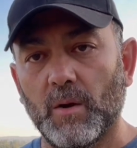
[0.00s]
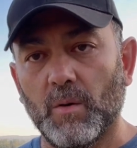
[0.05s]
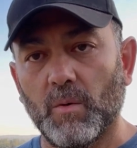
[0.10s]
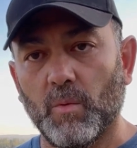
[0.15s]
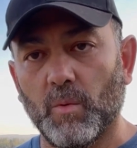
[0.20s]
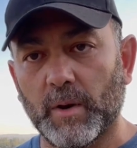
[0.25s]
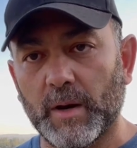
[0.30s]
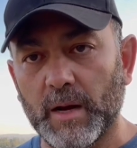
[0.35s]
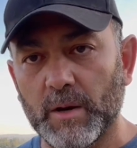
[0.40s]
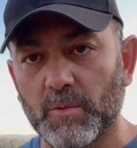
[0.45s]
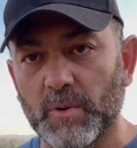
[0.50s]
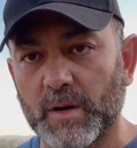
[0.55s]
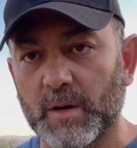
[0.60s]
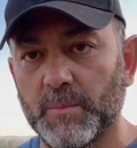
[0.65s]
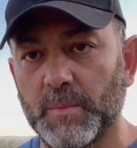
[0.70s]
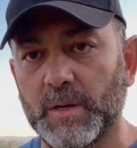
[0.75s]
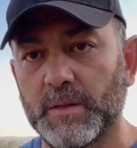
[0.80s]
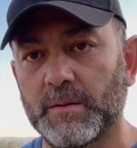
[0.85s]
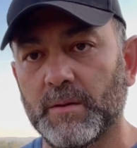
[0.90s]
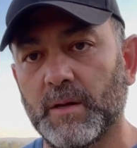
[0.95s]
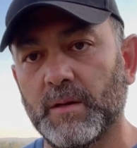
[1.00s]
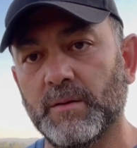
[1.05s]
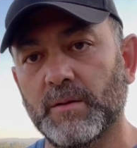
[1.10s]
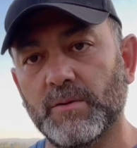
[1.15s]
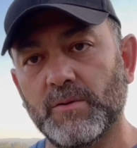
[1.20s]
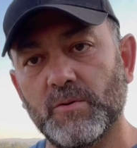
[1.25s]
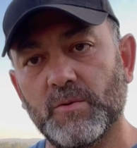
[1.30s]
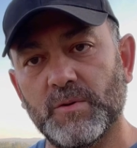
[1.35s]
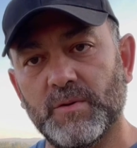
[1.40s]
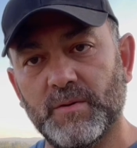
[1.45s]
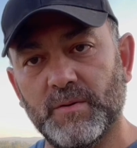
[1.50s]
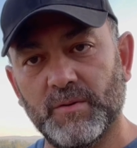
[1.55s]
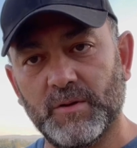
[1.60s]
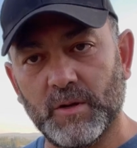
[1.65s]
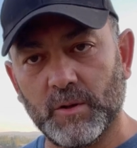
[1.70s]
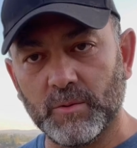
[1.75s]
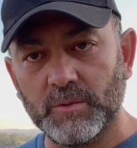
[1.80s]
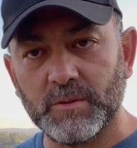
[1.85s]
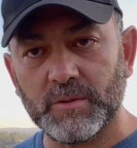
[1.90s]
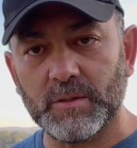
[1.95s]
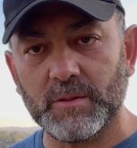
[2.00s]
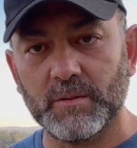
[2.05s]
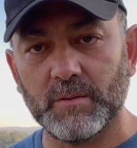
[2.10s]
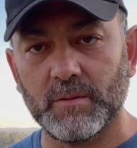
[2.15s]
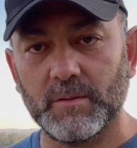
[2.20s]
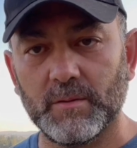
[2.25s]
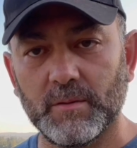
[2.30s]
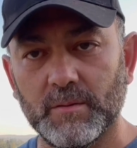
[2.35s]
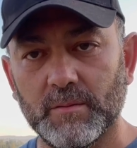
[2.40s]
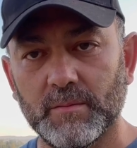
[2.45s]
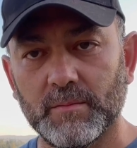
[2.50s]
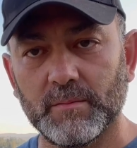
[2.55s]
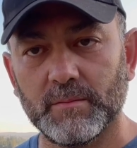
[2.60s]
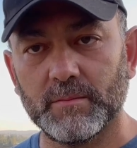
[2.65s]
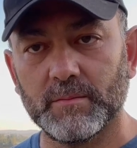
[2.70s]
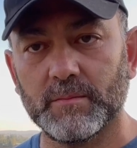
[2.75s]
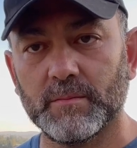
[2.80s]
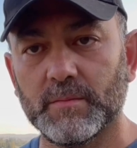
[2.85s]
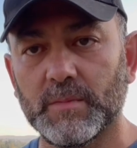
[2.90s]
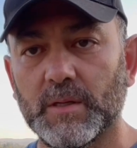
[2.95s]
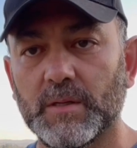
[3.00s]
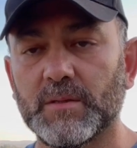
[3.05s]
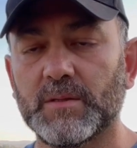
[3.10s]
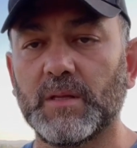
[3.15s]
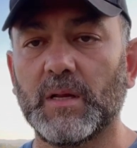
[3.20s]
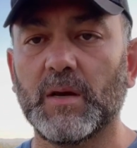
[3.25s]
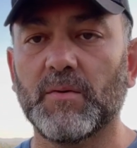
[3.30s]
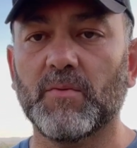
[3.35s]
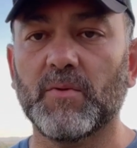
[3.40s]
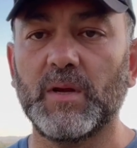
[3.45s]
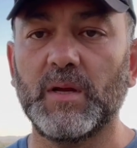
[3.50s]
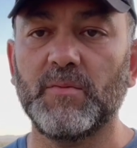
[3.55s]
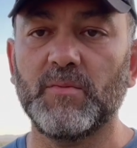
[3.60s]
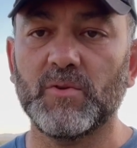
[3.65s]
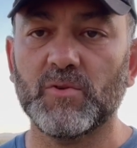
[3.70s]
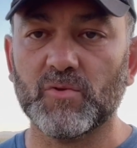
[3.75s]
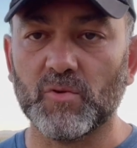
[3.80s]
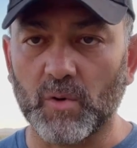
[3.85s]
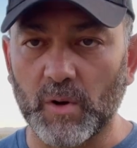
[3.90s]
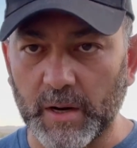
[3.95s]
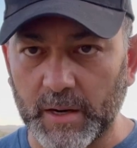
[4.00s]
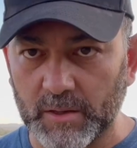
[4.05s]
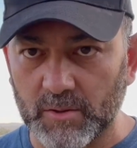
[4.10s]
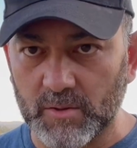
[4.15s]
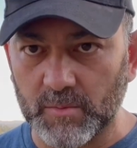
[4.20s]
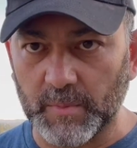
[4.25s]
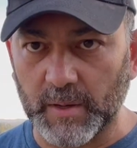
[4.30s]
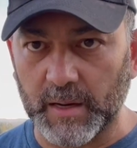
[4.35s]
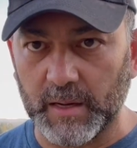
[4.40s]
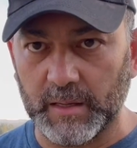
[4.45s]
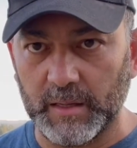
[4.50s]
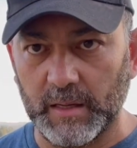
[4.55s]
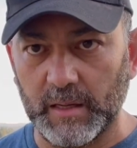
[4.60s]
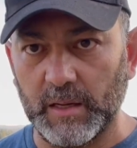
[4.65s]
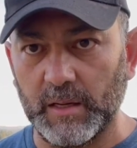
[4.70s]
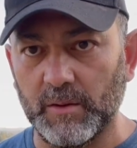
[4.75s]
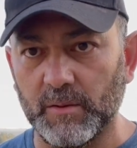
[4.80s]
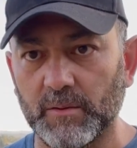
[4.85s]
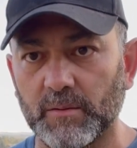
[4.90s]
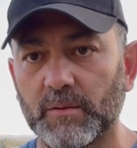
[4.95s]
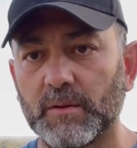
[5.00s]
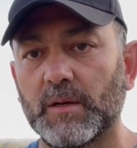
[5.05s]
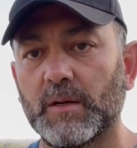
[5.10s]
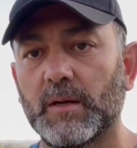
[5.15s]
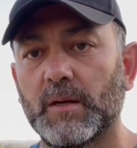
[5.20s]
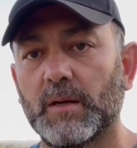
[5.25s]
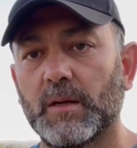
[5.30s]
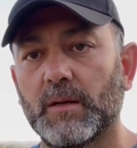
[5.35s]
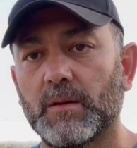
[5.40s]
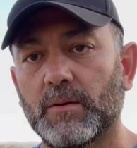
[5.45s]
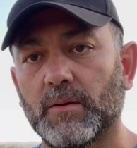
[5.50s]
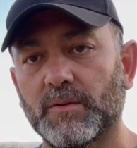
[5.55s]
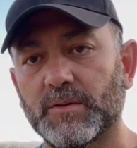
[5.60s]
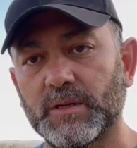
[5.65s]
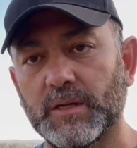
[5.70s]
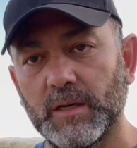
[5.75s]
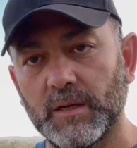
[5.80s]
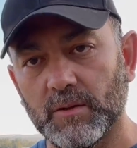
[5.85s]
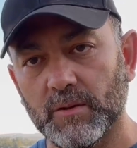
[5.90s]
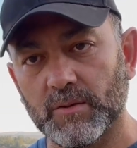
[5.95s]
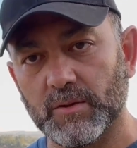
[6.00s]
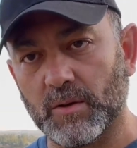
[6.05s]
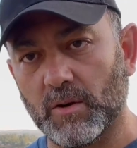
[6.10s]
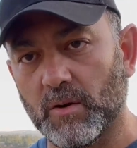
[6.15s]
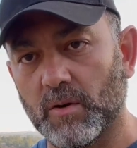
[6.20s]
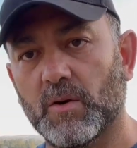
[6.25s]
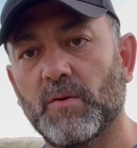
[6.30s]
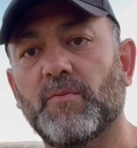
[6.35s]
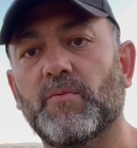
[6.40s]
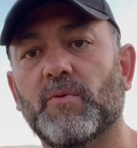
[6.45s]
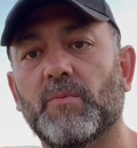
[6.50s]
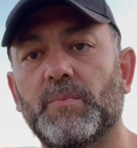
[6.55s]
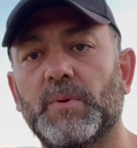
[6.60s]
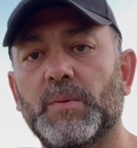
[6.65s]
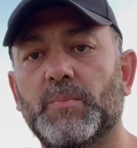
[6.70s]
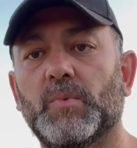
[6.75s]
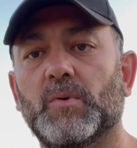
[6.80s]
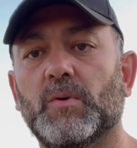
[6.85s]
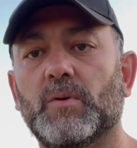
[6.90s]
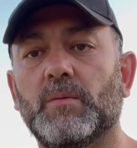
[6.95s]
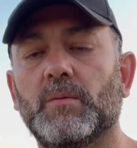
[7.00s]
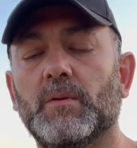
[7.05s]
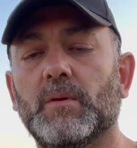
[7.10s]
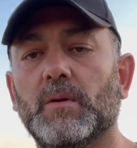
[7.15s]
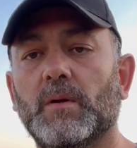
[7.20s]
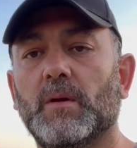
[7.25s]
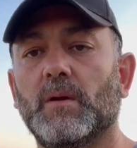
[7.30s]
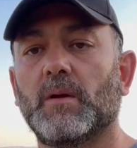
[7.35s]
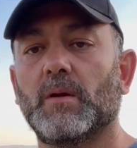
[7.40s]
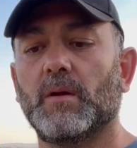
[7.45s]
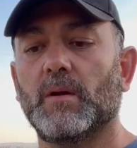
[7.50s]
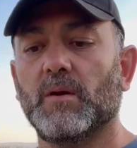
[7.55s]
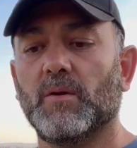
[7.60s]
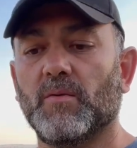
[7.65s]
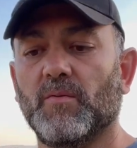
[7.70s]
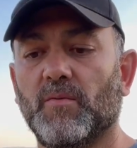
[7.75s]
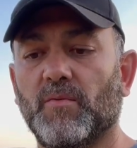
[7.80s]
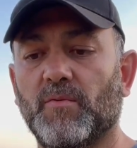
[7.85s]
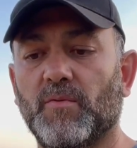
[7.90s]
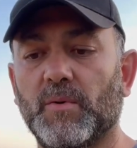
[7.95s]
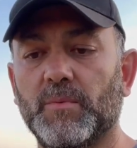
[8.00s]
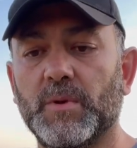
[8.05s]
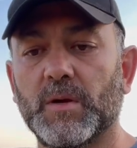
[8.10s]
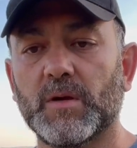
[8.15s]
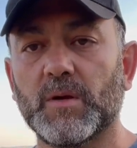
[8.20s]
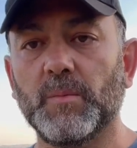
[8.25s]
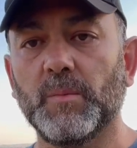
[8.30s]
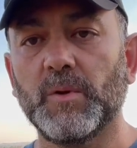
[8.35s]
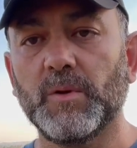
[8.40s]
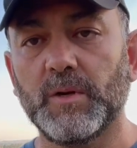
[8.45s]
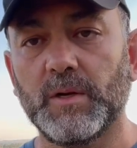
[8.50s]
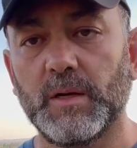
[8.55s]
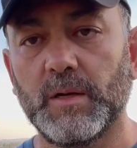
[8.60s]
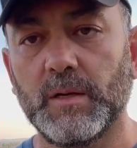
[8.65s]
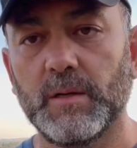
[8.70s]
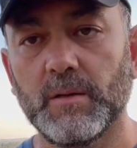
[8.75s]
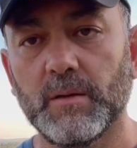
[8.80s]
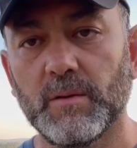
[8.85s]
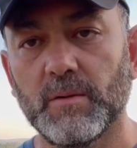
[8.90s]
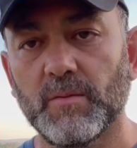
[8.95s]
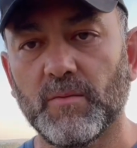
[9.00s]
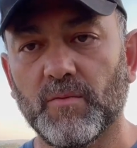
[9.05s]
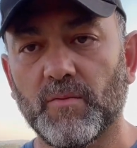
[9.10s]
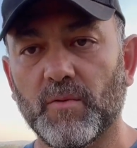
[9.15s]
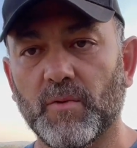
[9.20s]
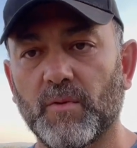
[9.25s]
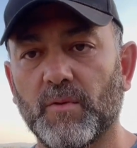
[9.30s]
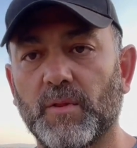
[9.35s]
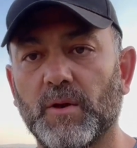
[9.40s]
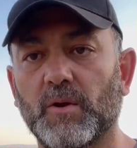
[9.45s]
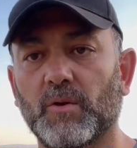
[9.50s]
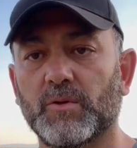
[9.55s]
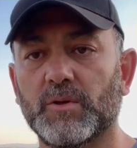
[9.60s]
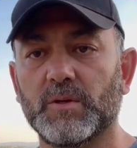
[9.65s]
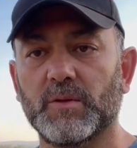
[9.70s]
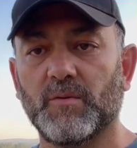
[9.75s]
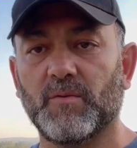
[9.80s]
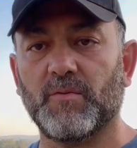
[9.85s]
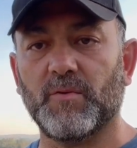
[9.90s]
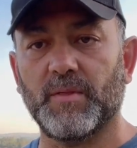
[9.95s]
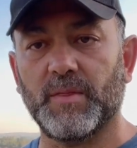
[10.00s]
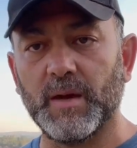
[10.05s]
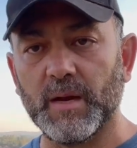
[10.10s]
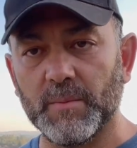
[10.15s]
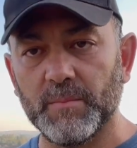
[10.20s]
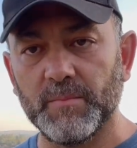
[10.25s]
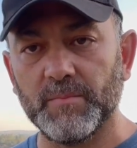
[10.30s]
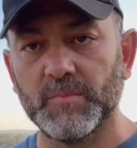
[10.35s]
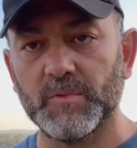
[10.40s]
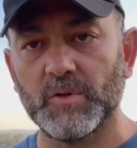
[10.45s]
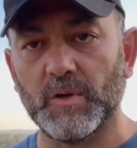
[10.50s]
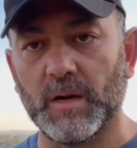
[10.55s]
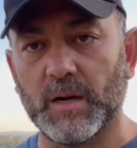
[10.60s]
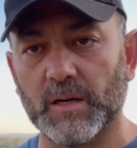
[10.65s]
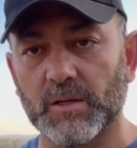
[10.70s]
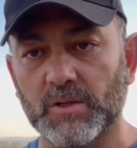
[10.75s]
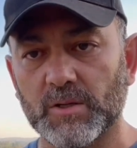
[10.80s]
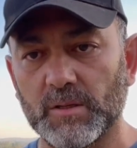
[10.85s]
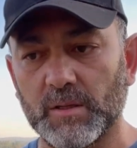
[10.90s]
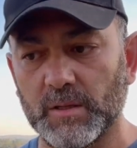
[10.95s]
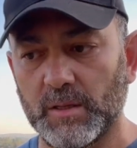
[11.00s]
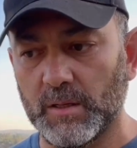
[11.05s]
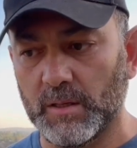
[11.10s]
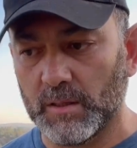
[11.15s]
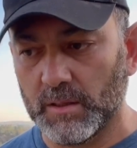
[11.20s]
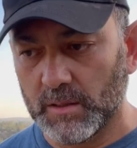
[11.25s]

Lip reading: what I recommend in the do's and don'ts is never even try to buy an ejido. Those ejidos are for people from the community, for them to actually